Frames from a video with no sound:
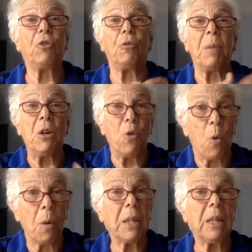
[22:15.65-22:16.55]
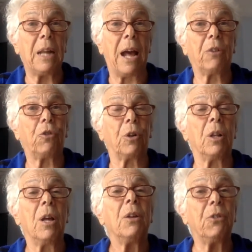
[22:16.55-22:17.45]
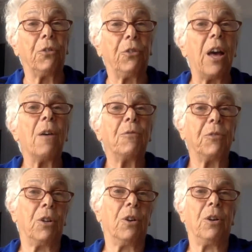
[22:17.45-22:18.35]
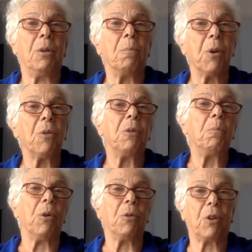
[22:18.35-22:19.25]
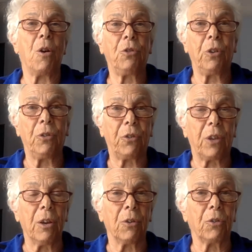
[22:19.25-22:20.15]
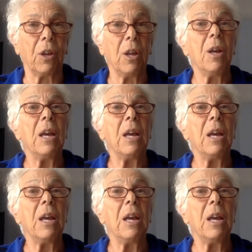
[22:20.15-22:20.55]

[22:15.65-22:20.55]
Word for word: it should be normal and natural to self learn birth and birth coaching skills